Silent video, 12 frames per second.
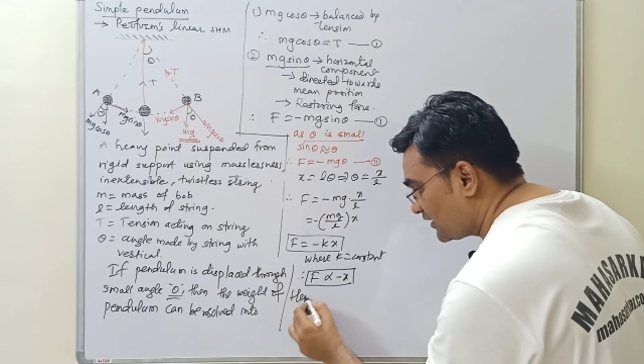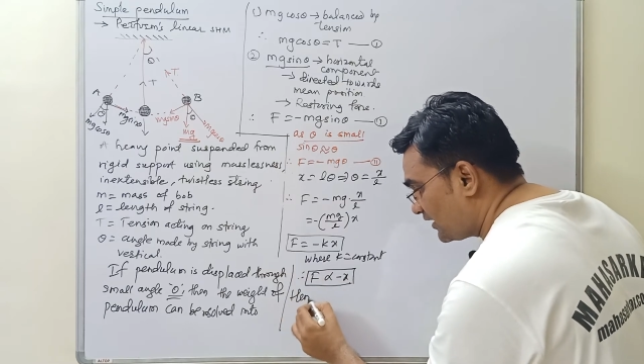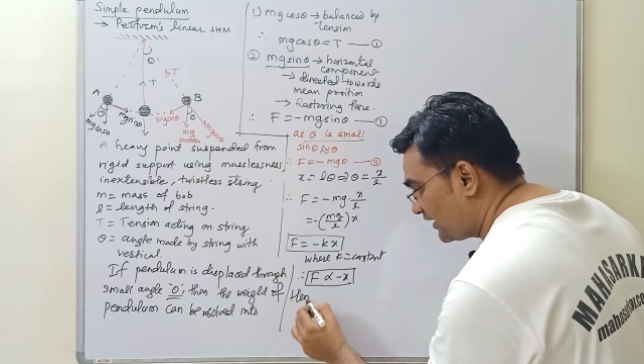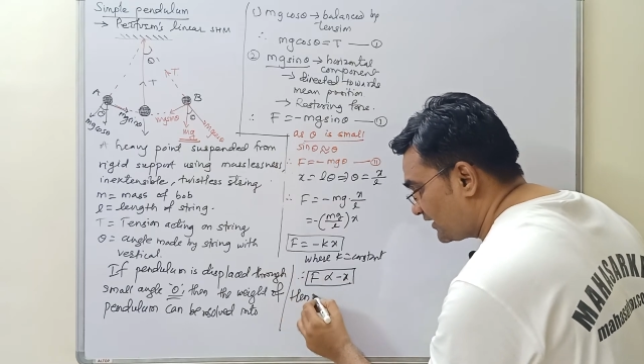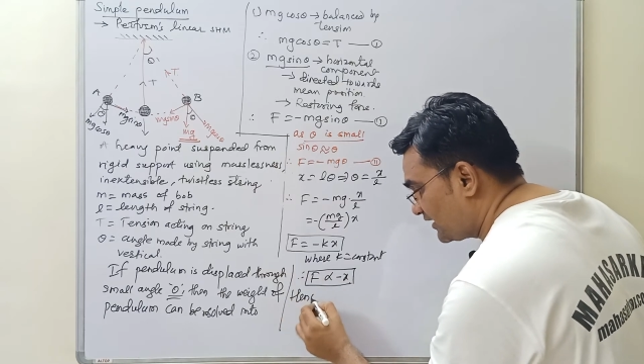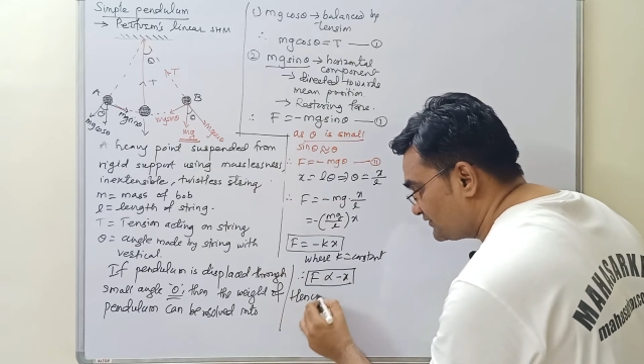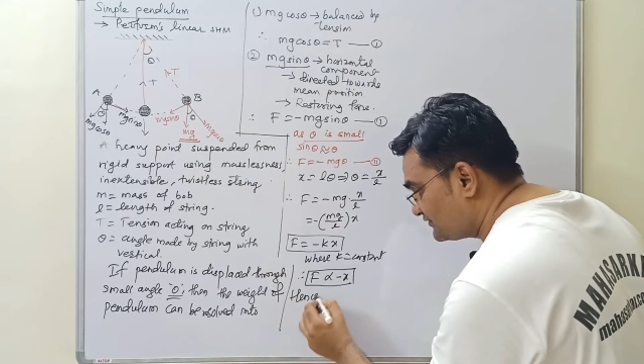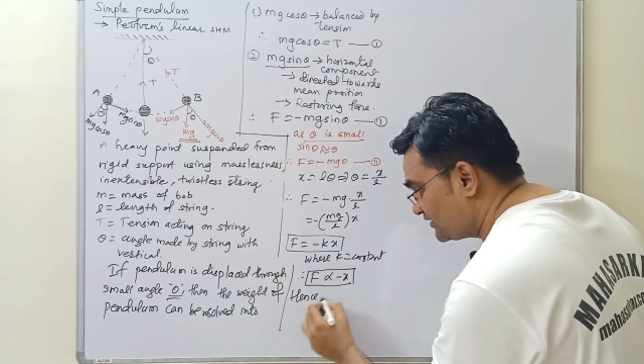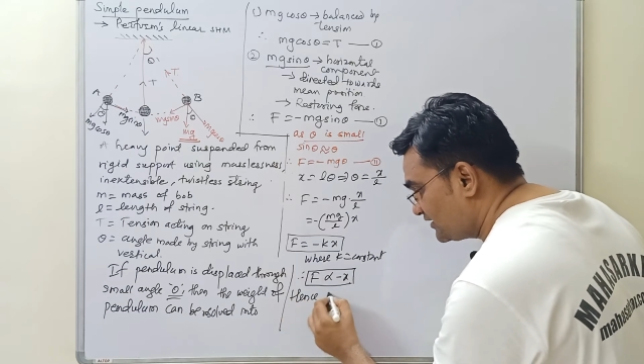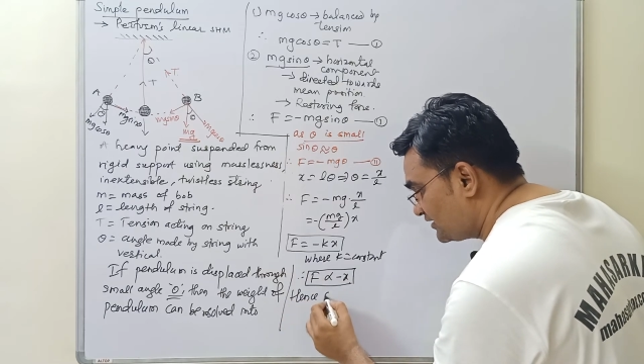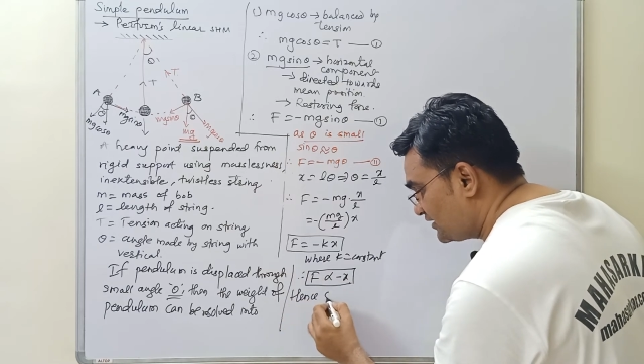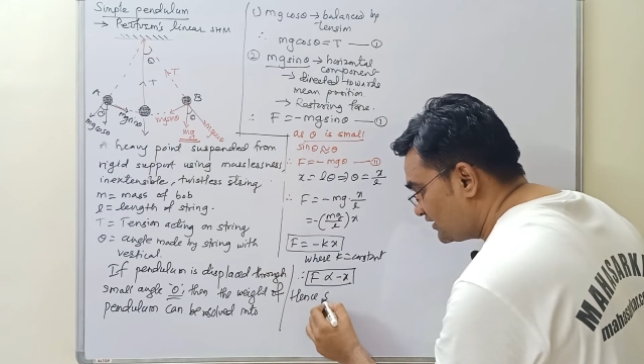I can
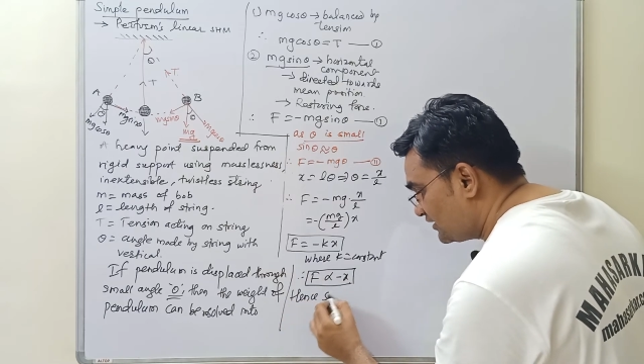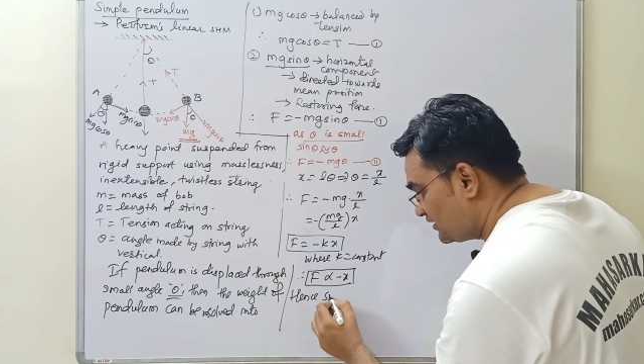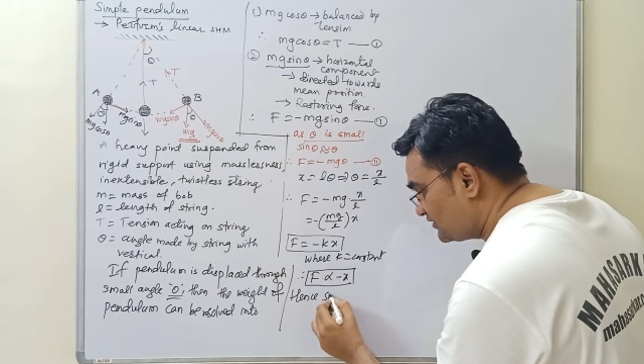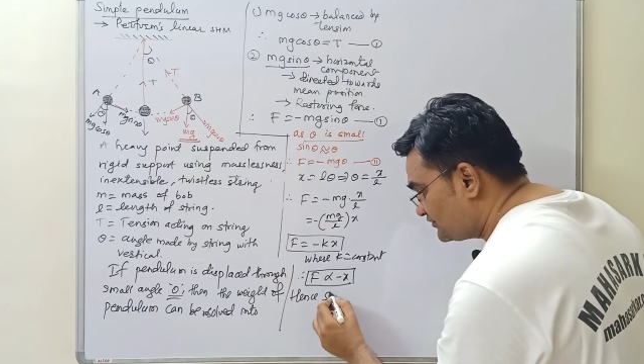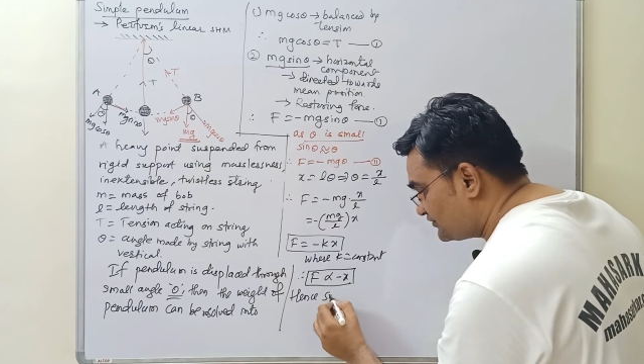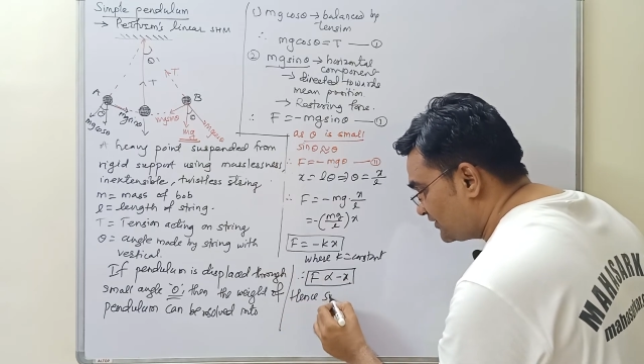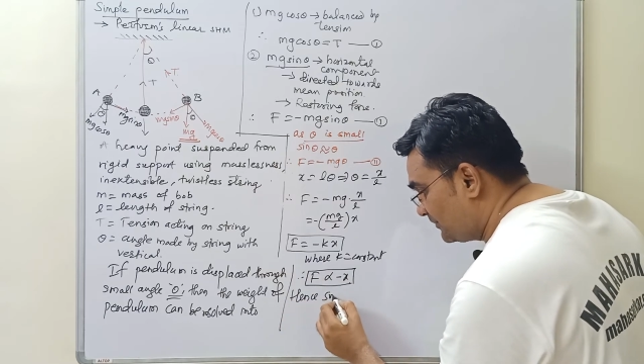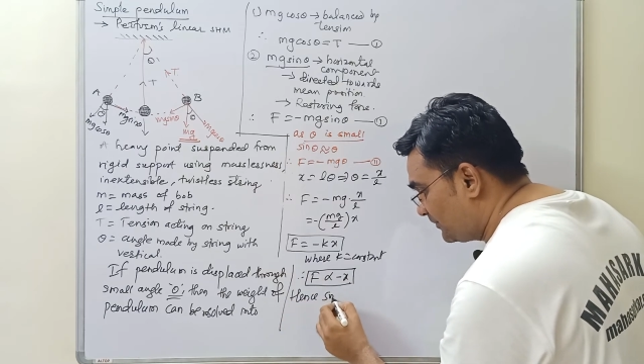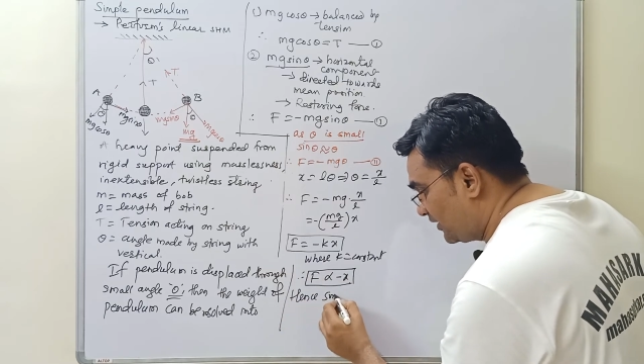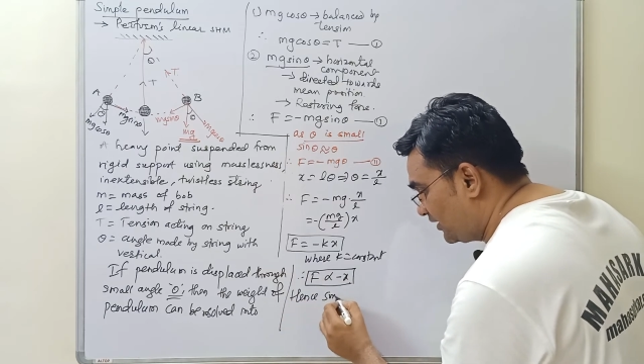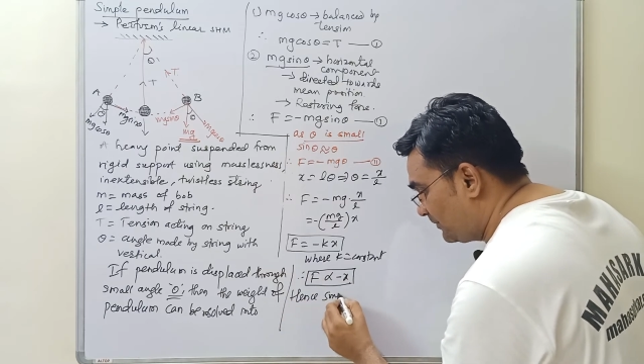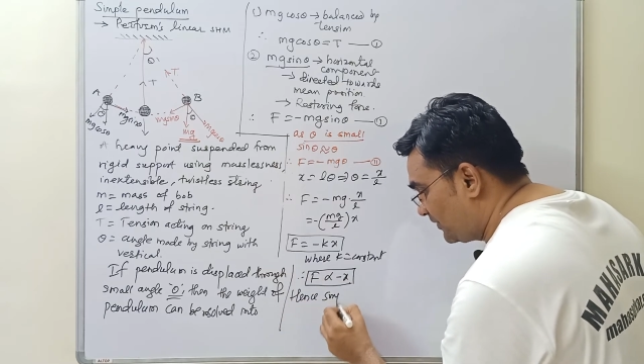say
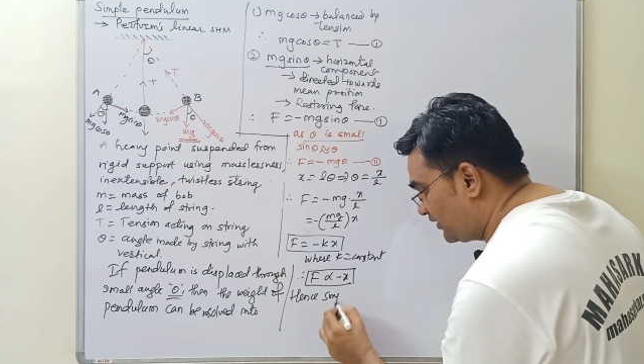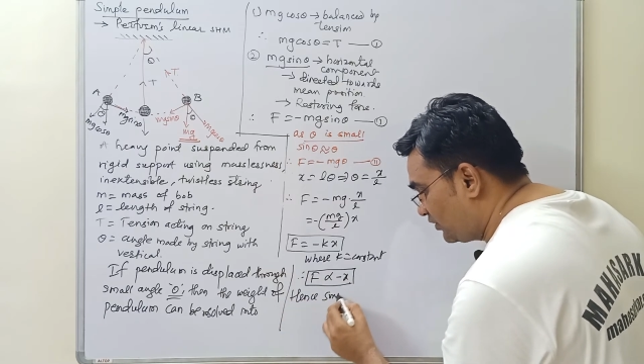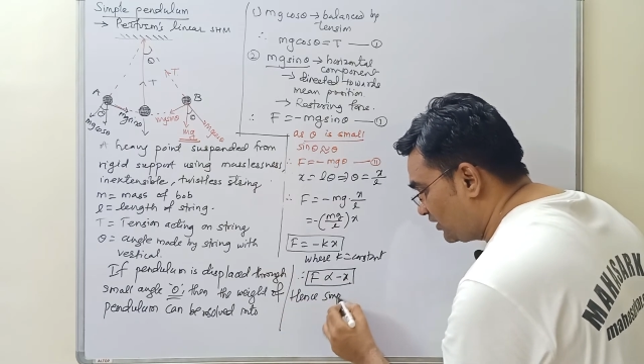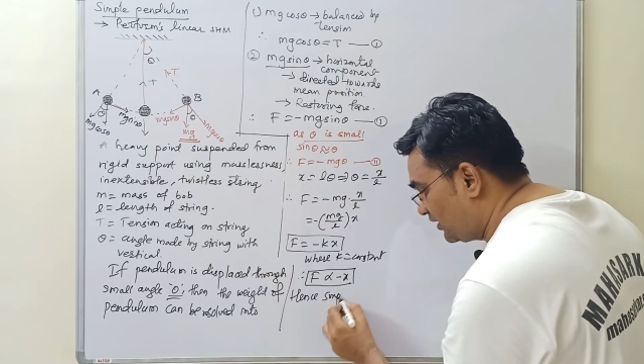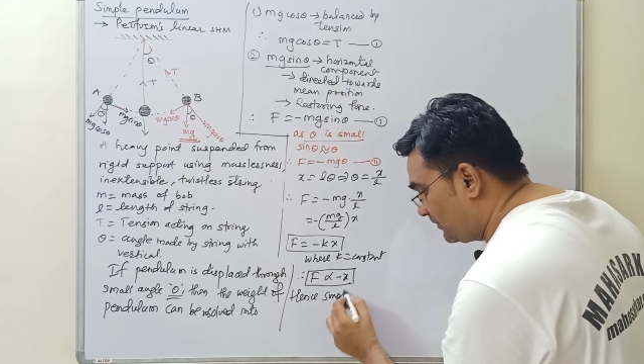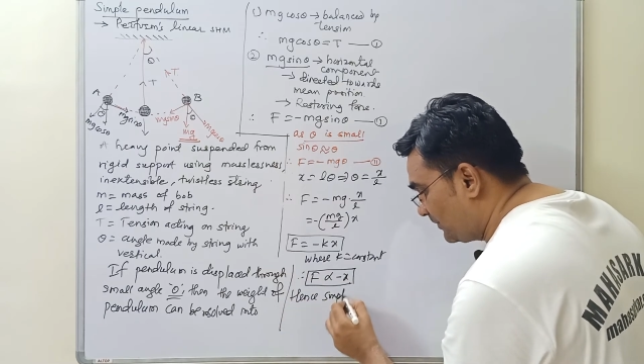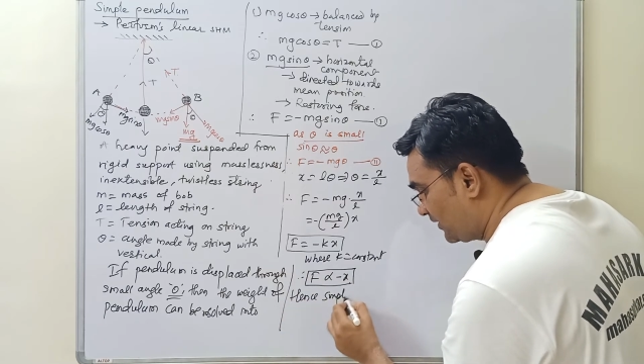simple pendulum